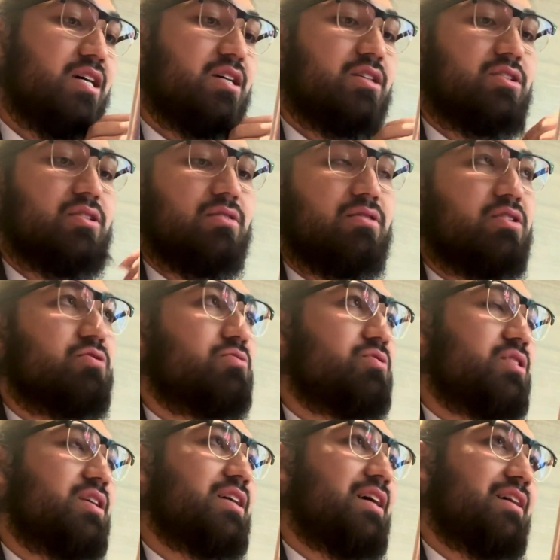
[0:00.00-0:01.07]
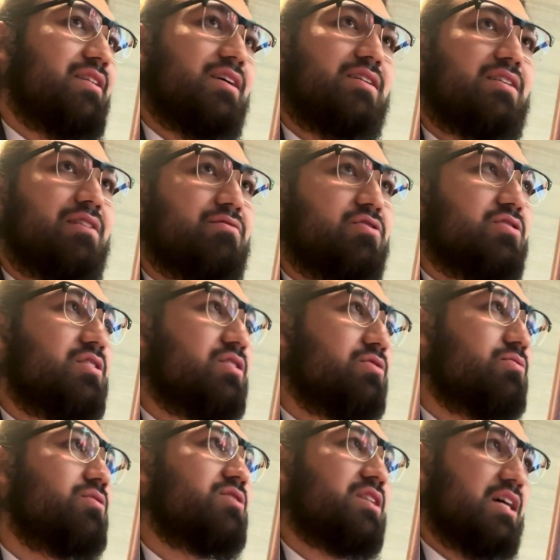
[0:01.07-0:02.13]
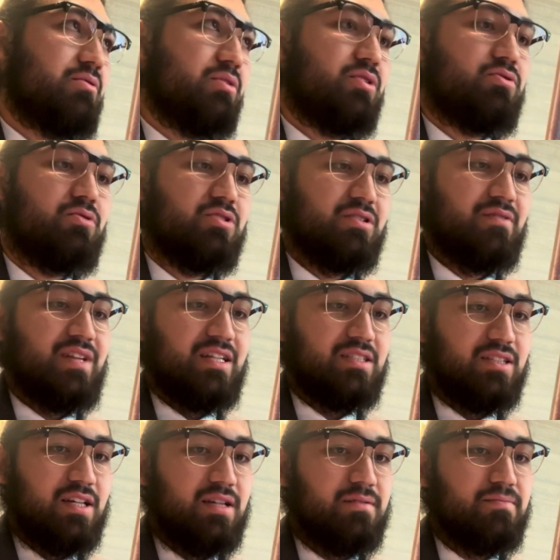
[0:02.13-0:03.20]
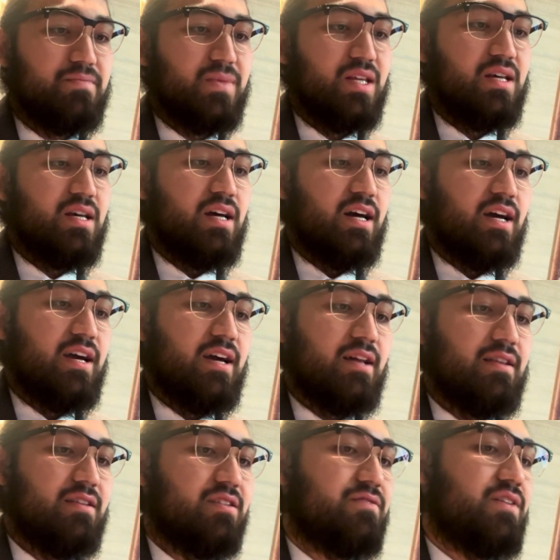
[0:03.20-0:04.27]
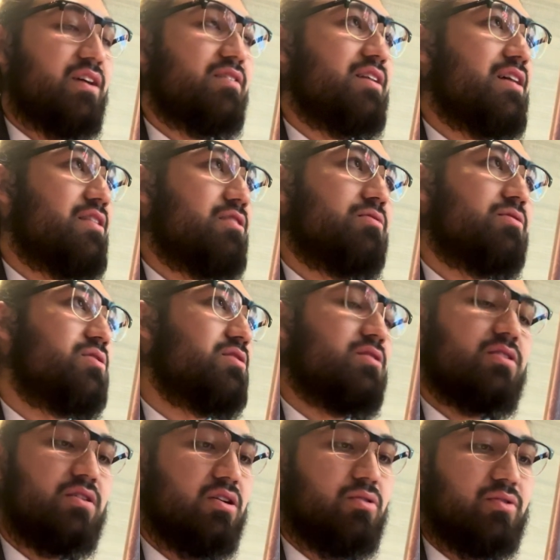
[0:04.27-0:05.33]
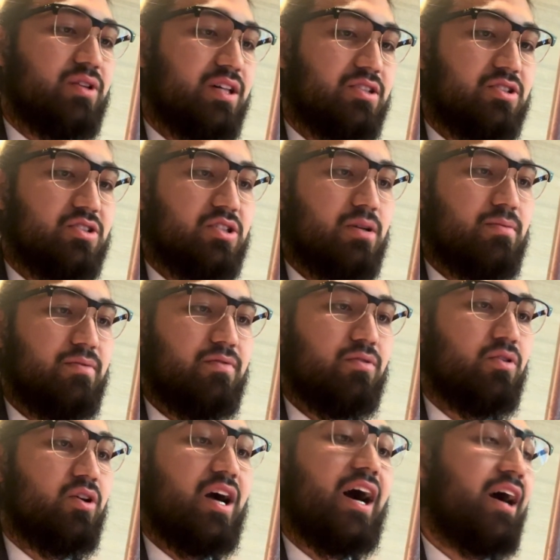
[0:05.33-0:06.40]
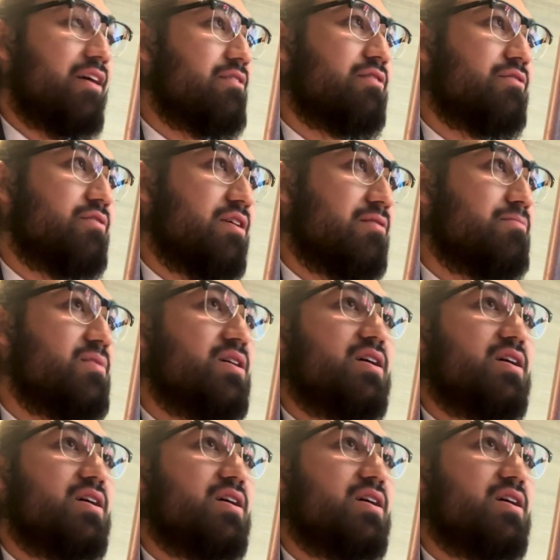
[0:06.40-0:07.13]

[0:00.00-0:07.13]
So this was looking at like diversity scores, equity scores of that state, and this found that there was no relationship for either of them,